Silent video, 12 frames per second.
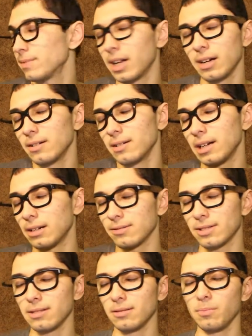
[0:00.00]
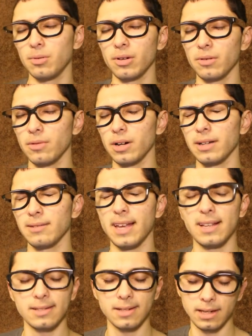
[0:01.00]
don't see the point why
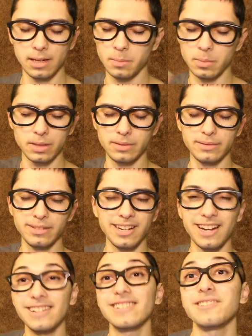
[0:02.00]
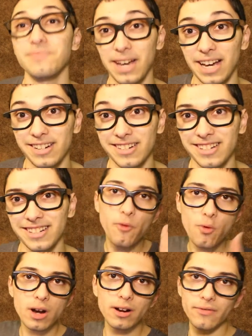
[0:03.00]
that's needed, but that doesn't matter.
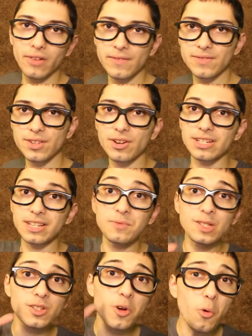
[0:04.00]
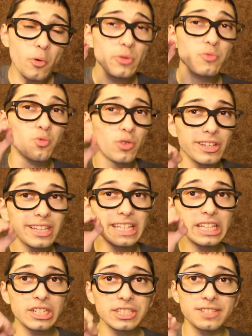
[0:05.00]
4 out of 5 stars. It was going really
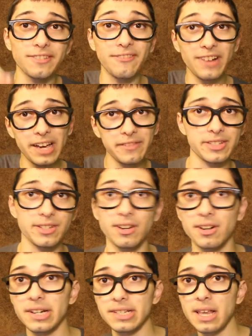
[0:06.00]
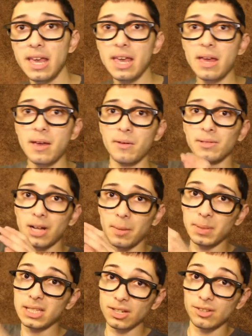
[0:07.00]
good to 5 stars
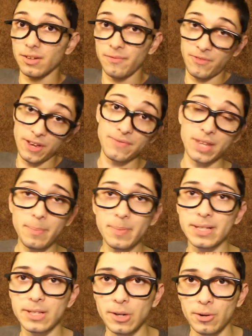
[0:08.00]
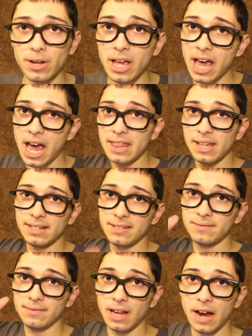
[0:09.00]
up until the 5th episode, and
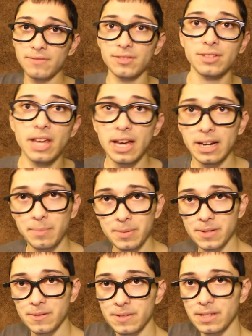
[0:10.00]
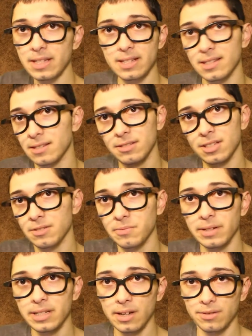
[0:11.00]
then after that, episode 6, it just
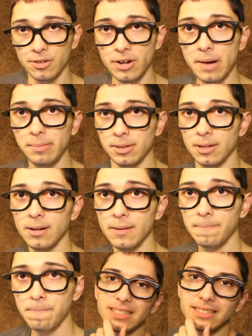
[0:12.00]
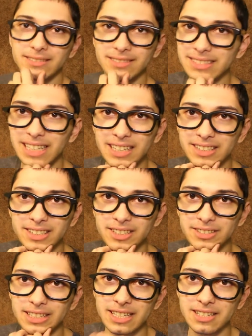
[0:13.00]
went down the crapper. I don't
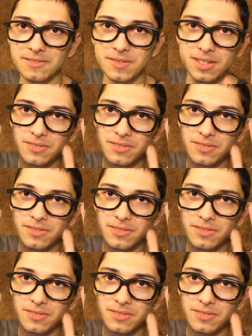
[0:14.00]
know, like, it was